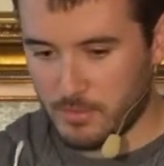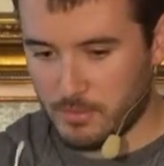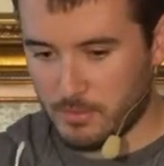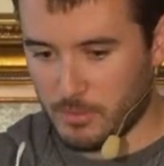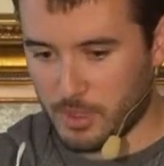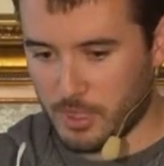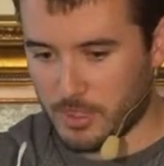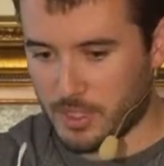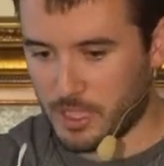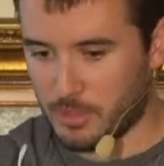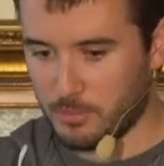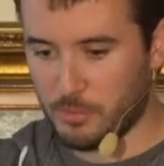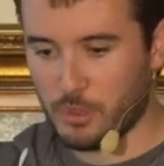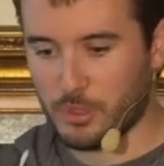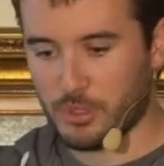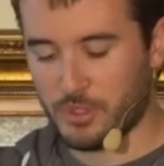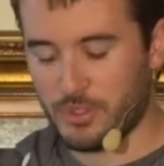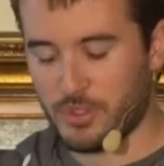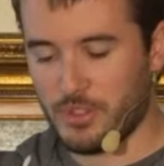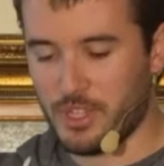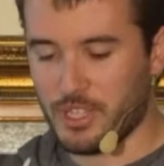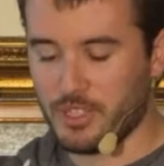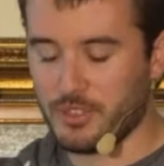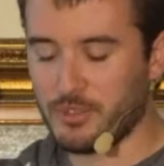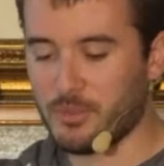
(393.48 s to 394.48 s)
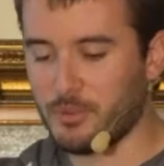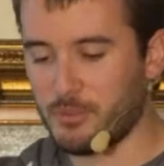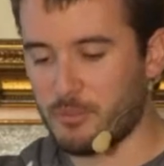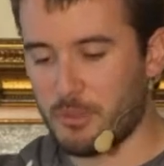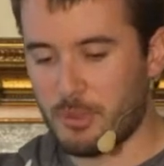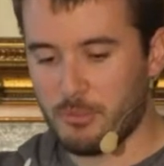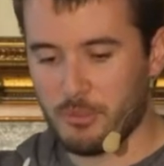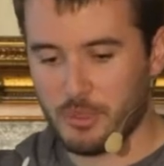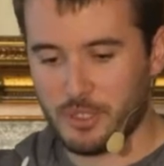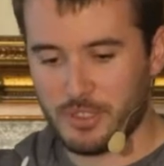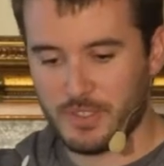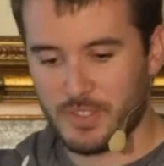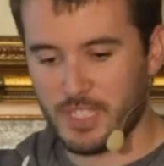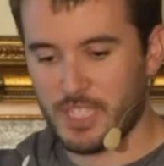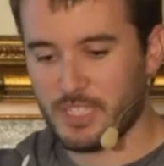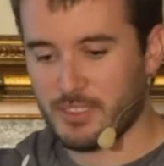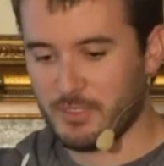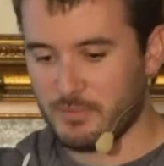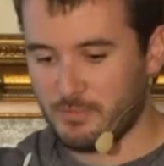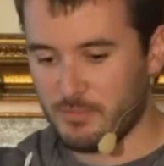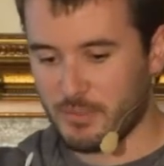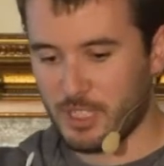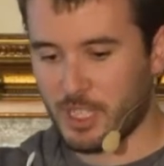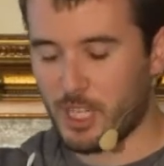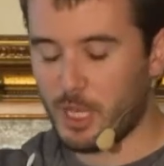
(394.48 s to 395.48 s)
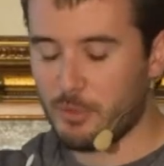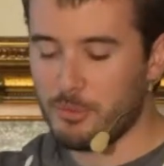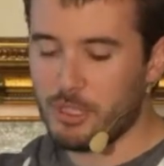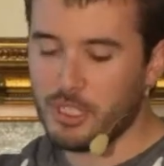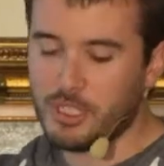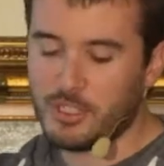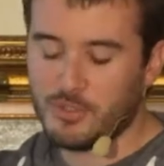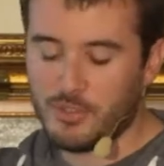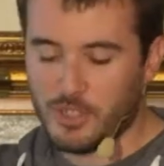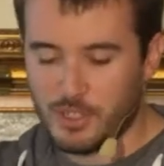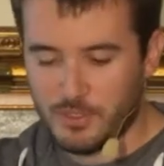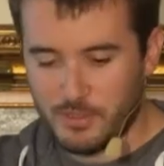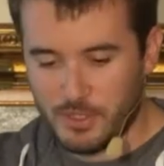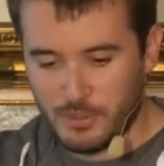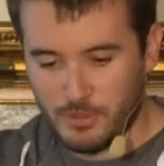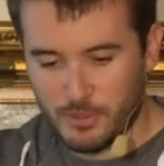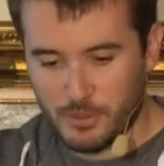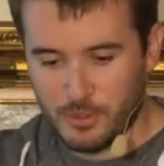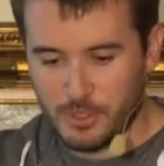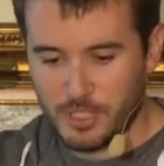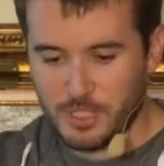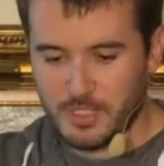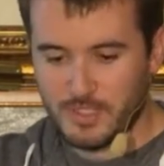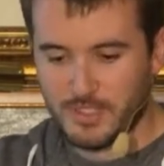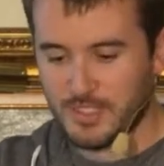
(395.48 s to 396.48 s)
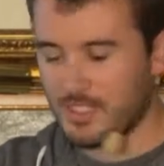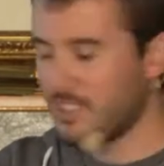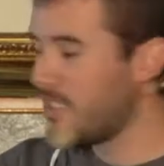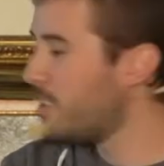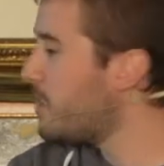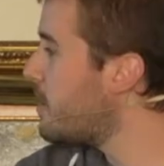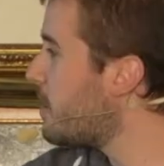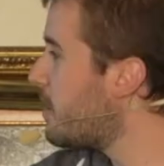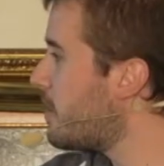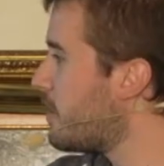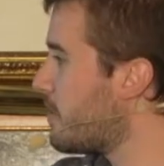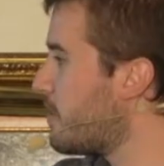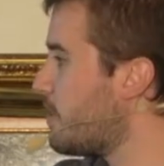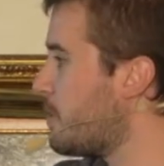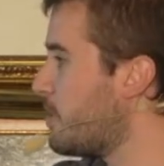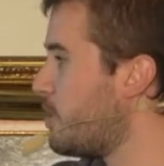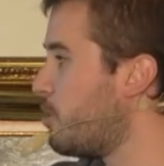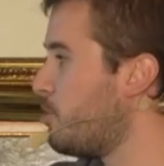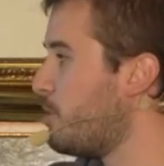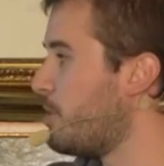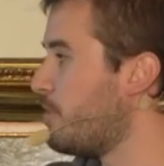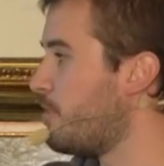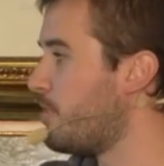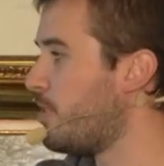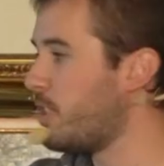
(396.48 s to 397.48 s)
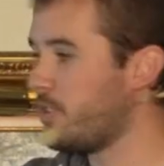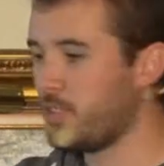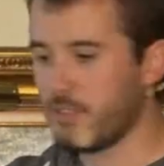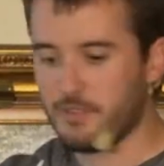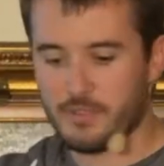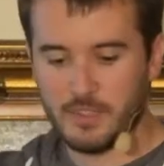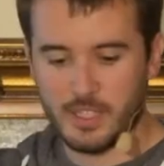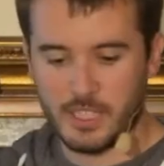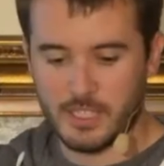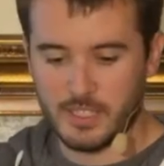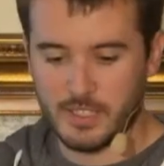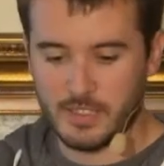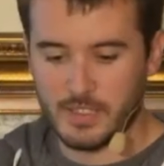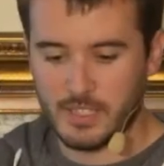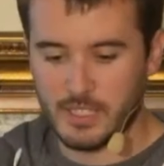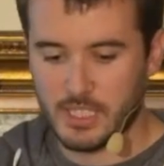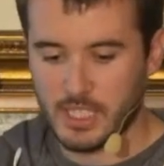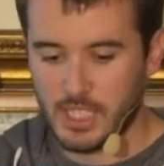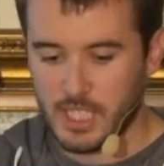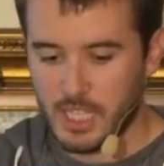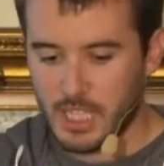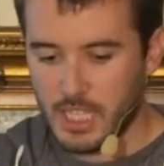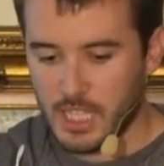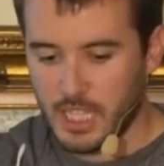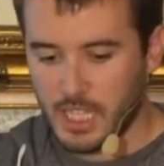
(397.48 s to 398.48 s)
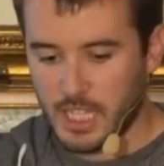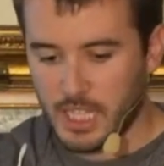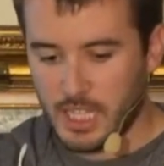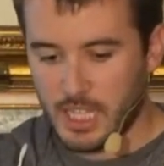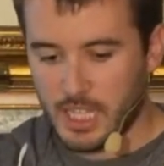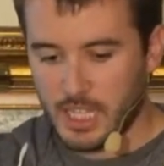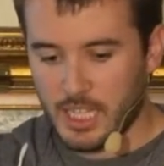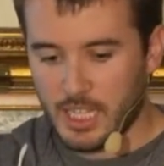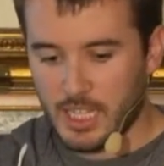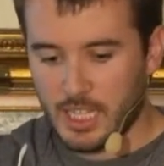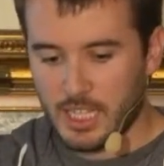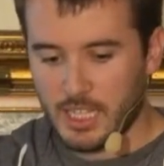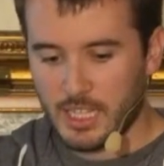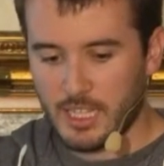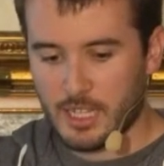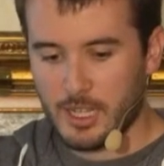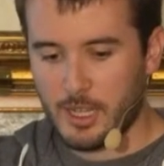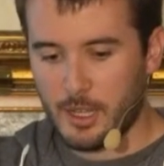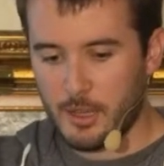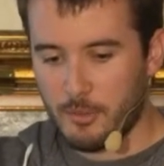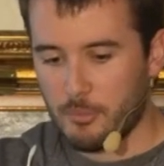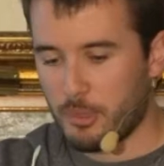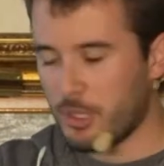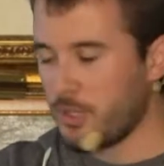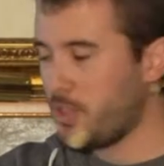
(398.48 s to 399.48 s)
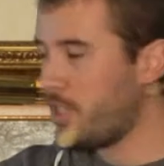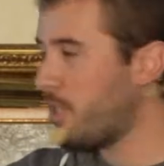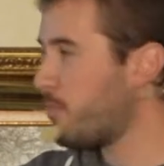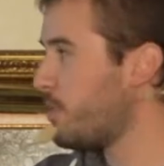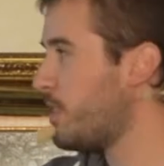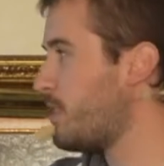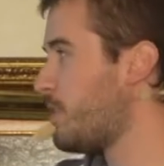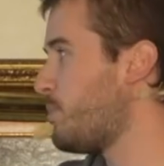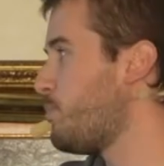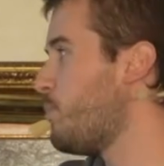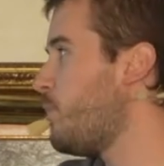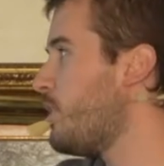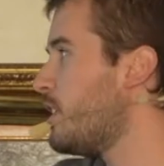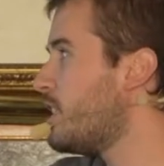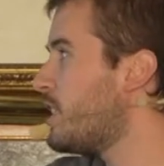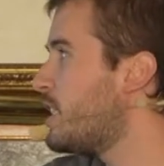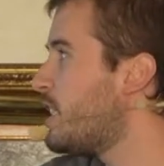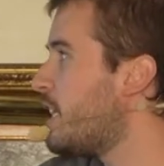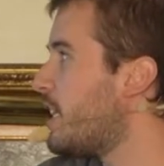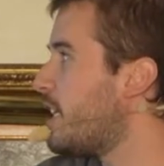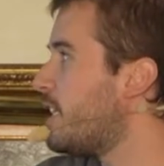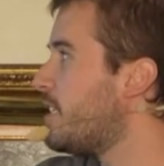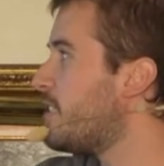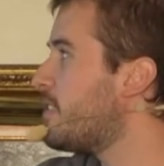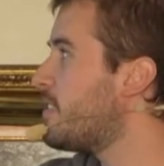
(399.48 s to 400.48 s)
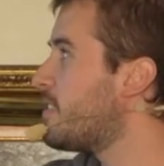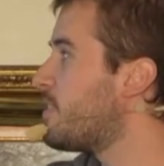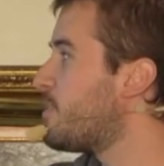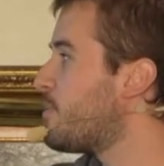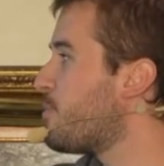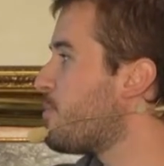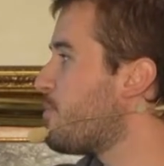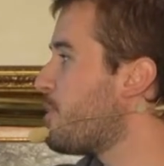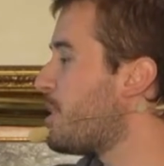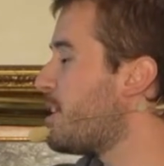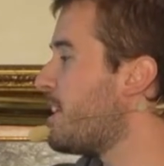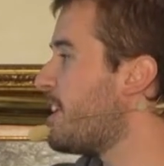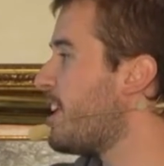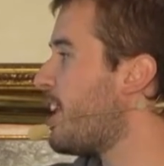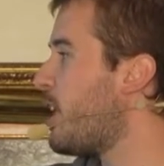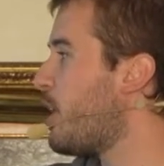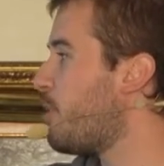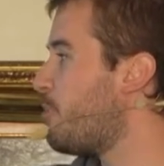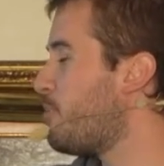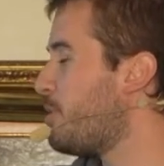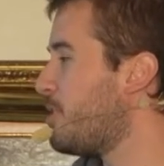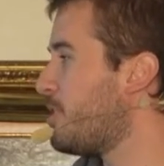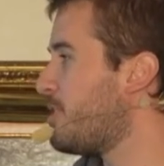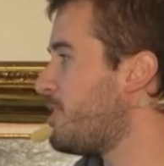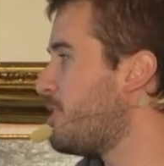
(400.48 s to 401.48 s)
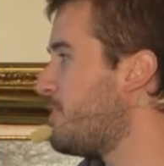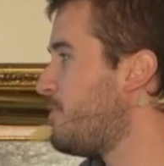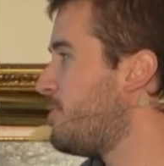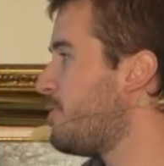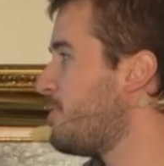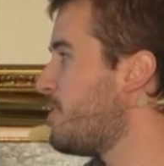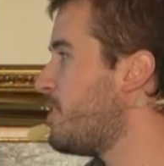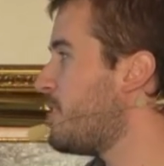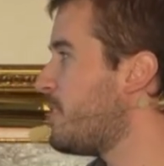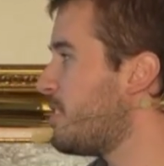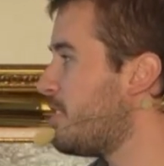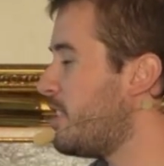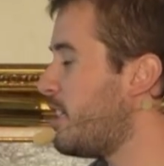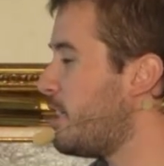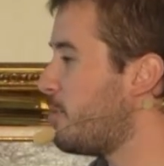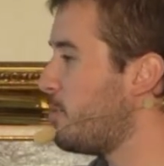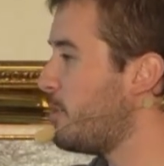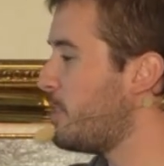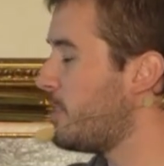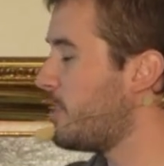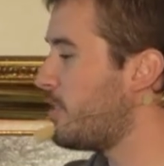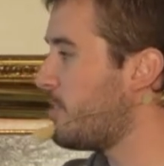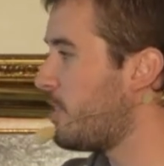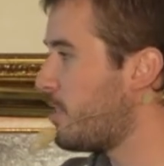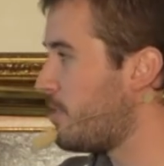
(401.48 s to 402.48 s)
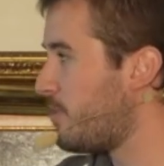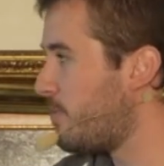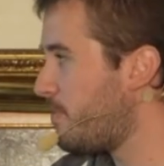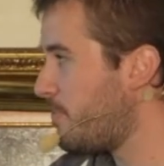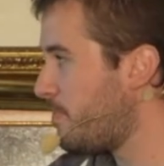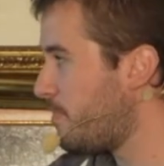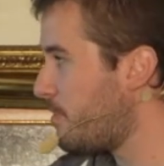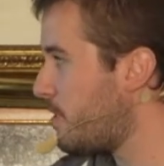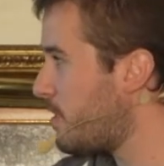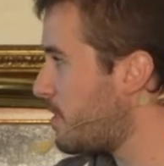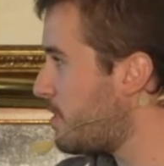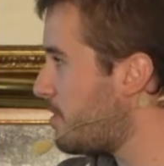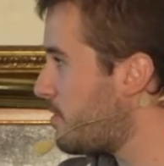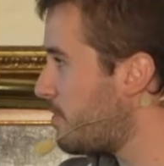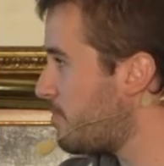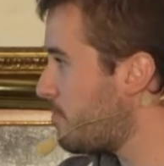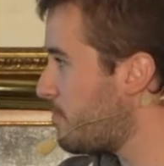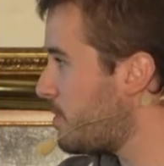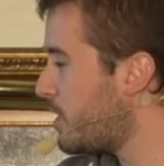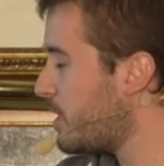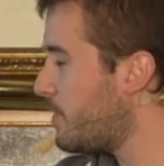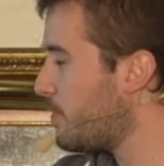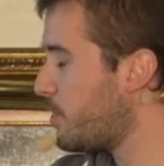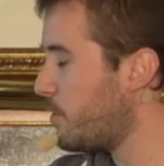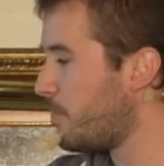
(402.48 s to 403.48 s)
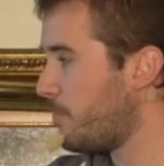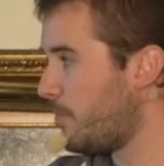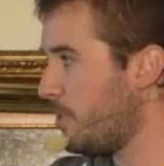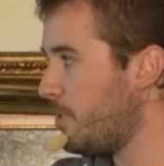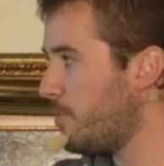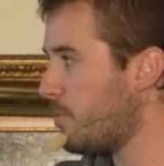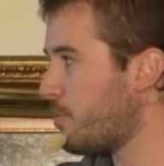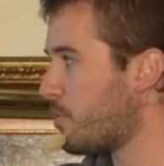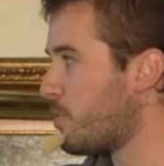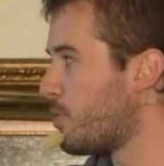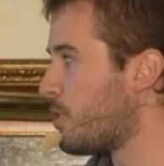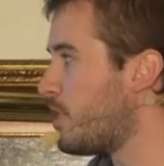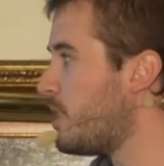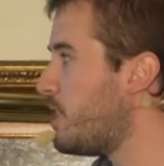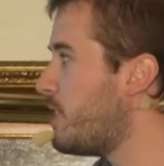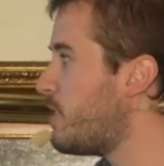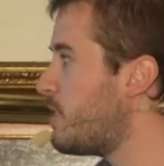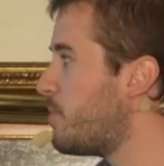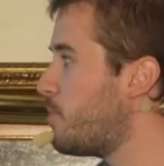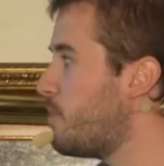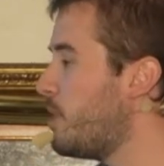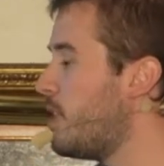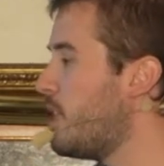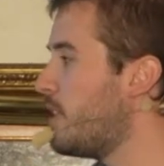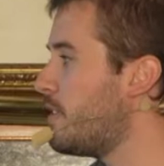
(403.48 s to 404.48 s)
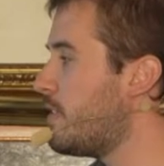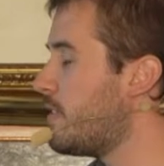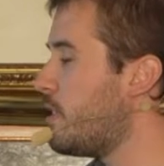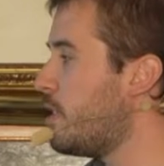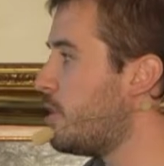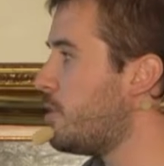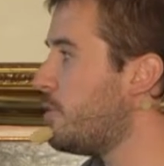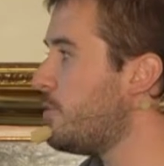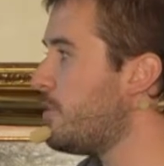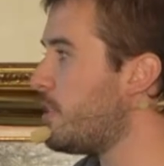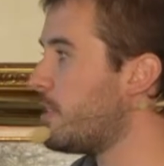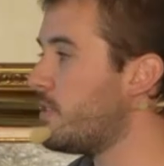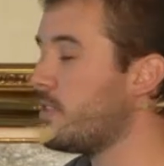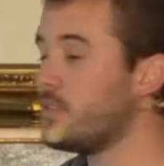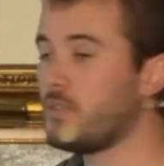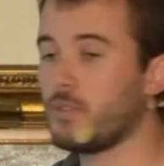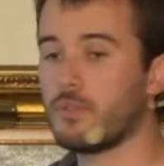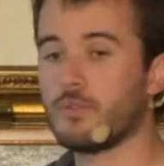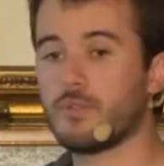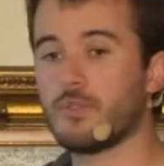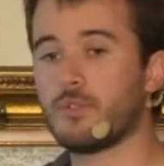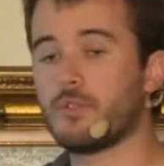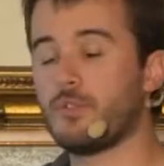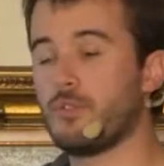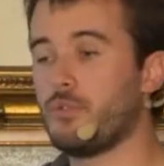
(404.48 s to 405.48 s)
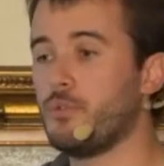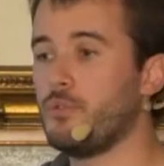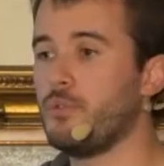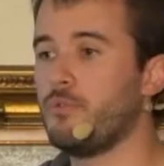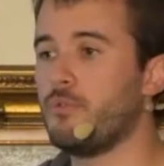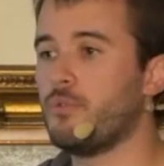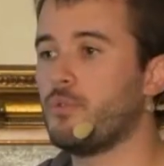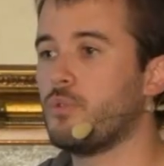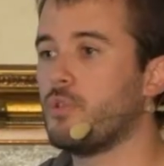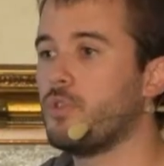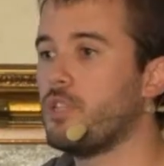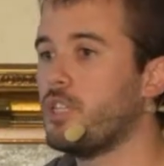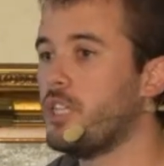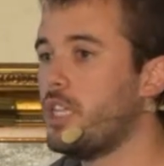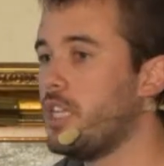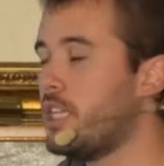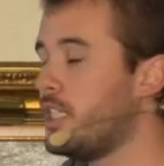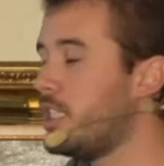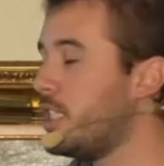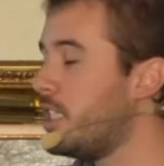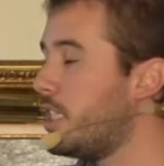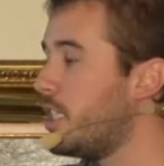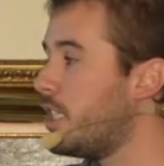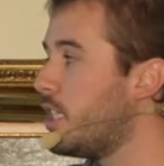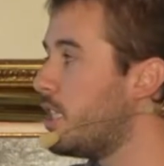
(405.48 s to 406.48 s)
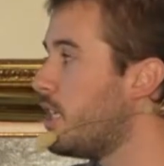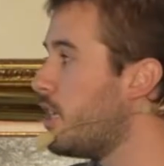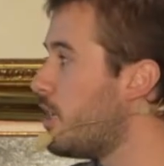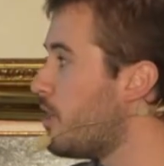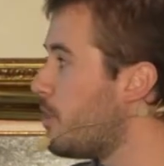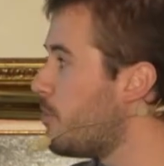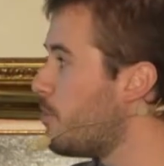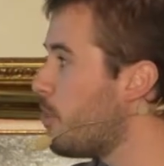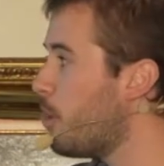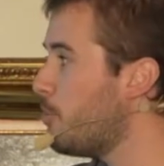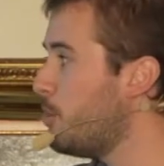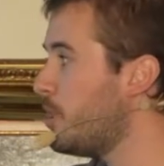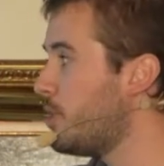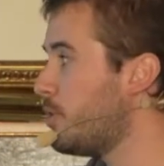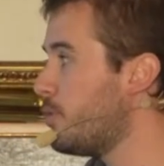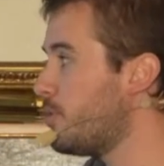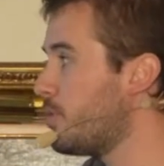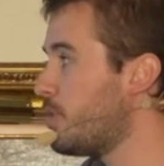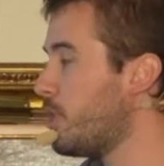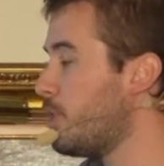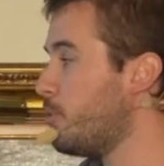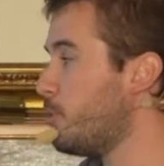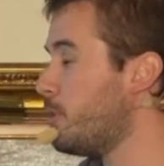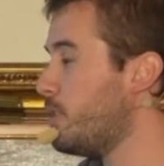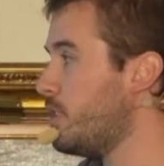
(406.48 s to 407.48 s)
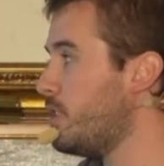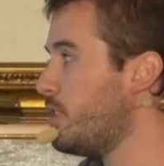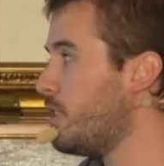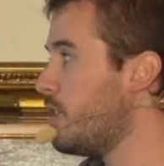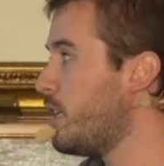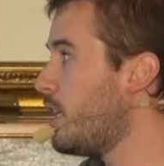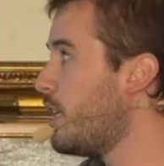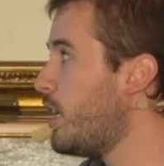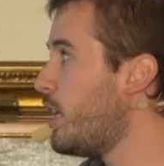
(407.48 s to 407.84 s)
Well, the important thing to remember is that RBH Find v4 is going to be very fast. But there is one case where RBH Find, even v4, is really slow. This is also true for any Robinhood command.